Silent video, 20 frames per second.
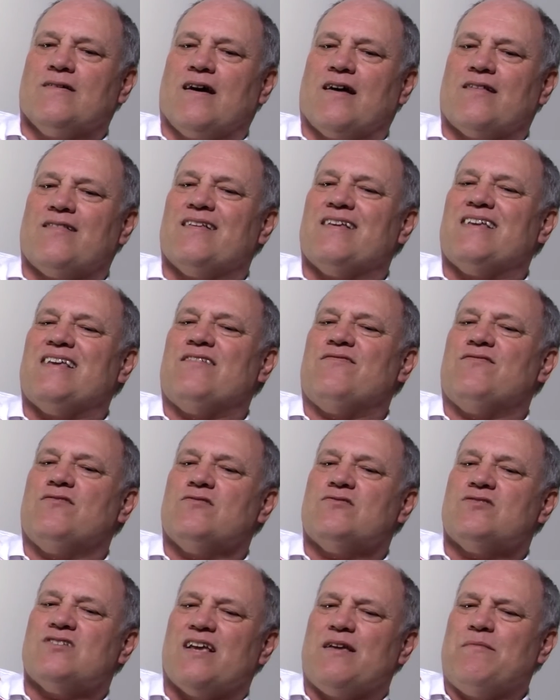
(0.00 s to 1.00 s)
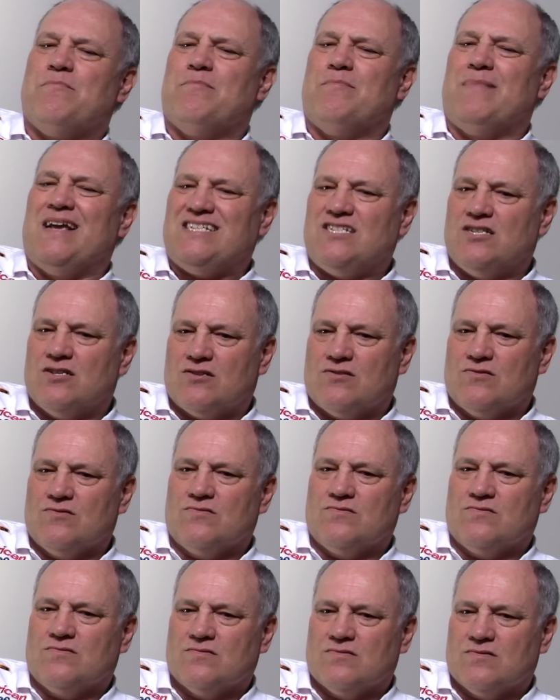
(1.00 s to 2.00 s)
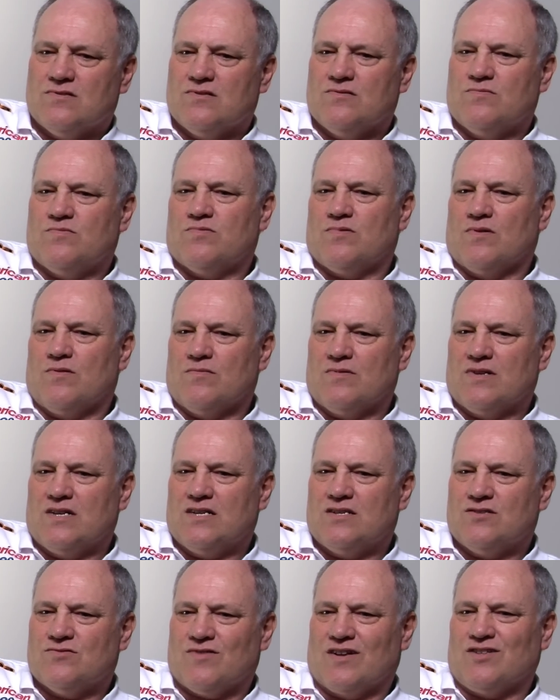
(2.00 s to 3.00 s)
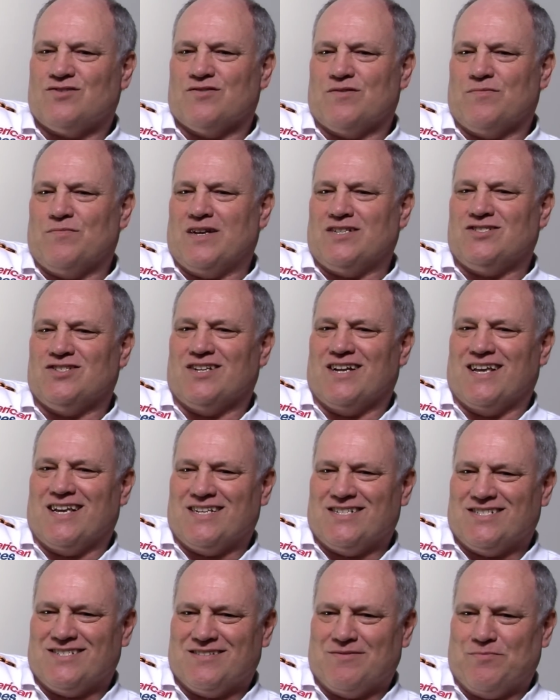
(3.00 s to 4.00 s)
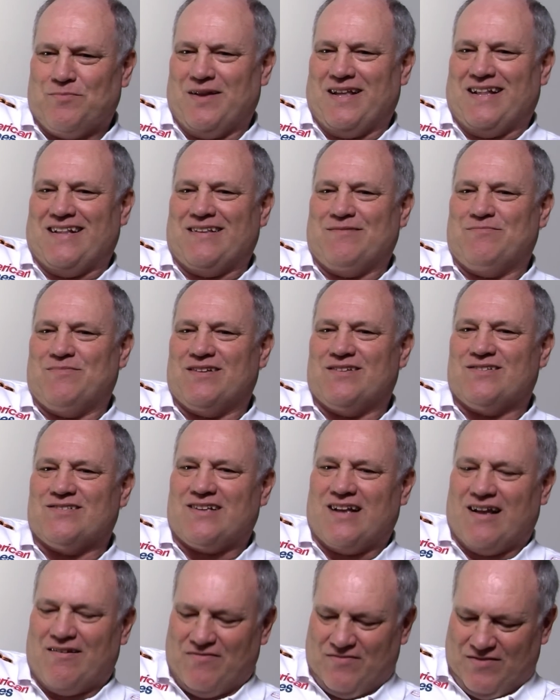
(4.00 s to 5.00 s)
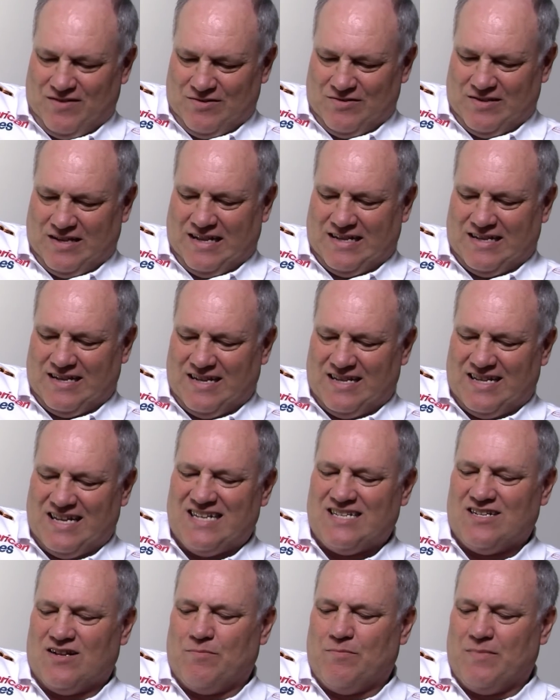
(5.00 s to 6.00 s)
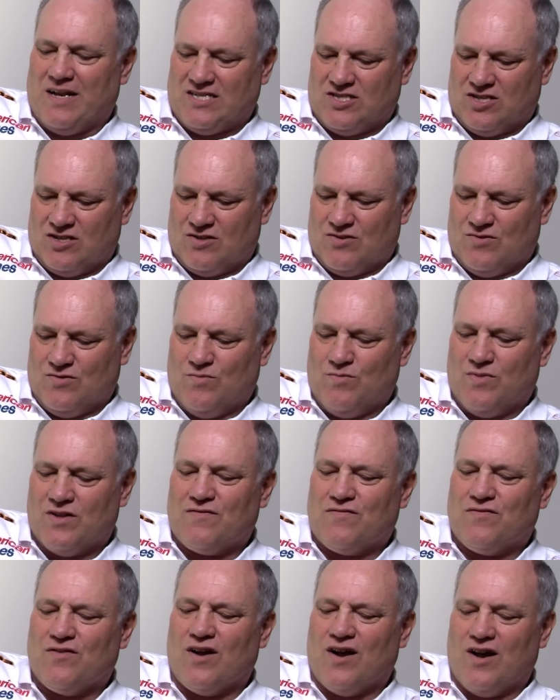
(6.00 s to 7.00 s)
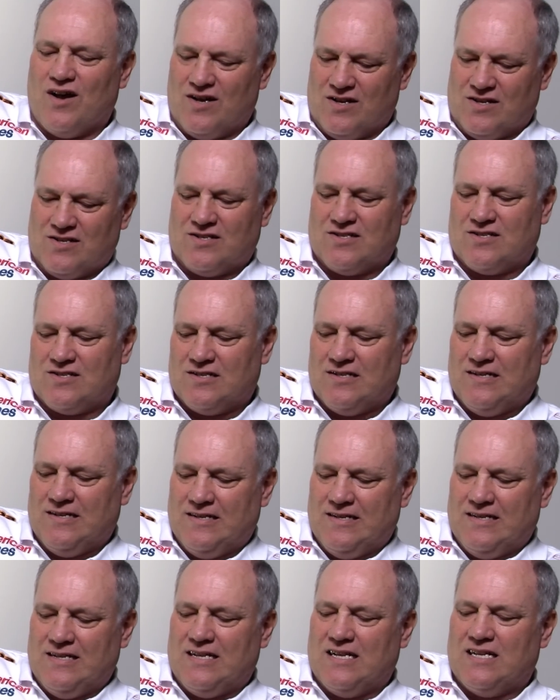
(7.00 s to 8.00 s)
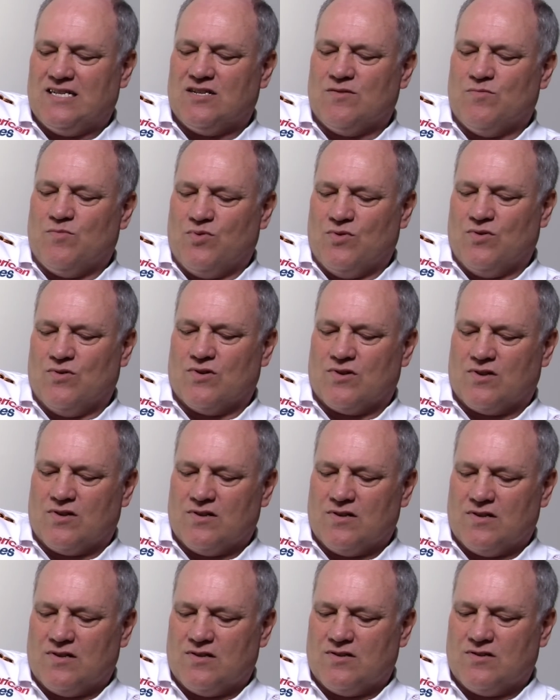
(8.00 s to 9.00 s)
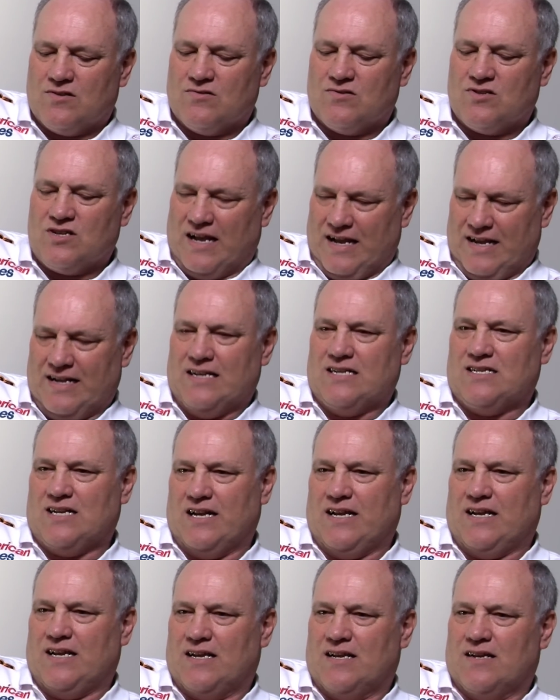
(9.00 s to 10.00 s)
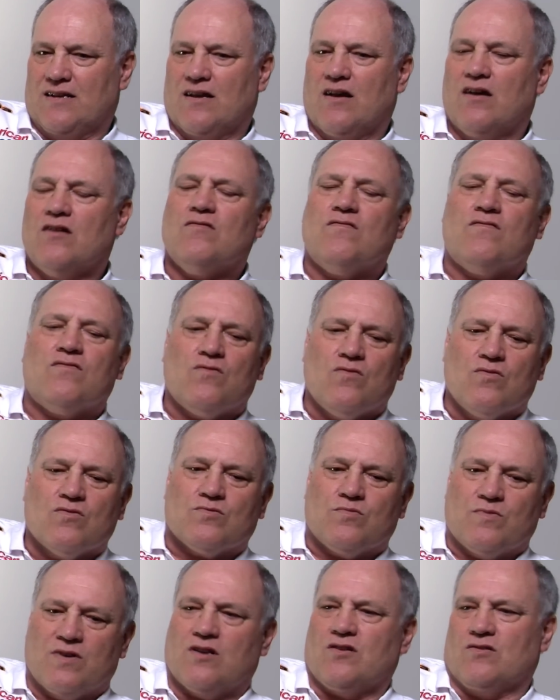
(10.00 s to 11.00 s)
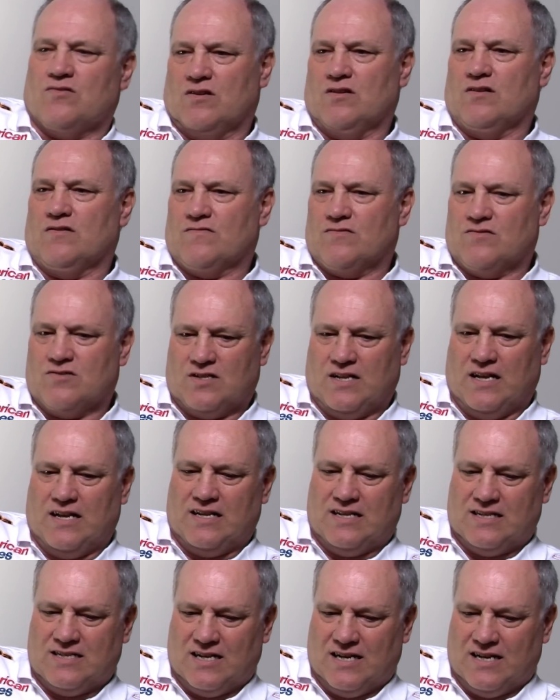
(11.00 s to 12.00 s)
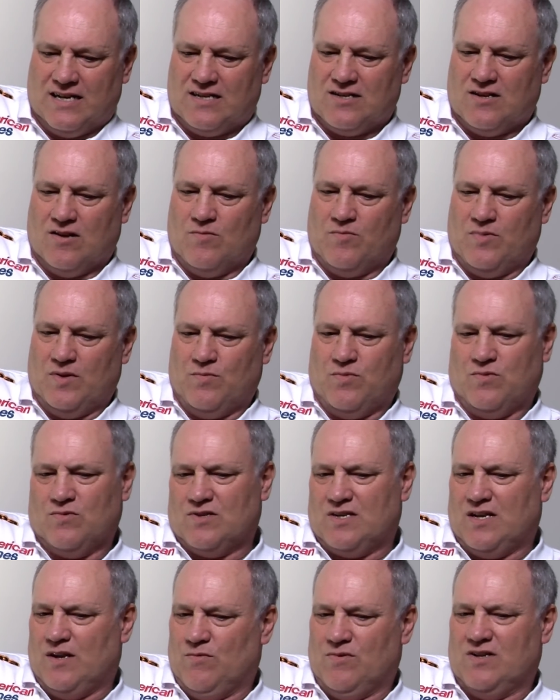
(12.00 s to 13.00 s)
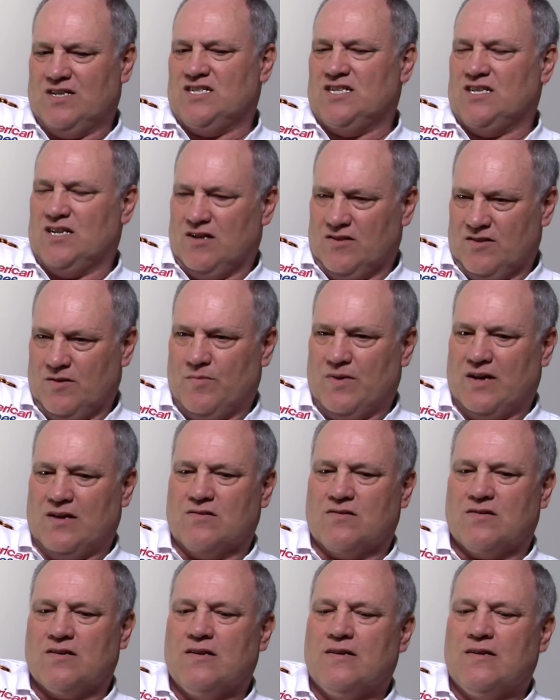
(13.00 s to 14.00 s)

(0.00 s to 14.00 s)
I think if you say magical, you probably stretch your imagination a bit because I feel that it is not magical, but for us, it's important to stay in this league. And of course, we are good enough to stay in this league. So people will say, What is he on about?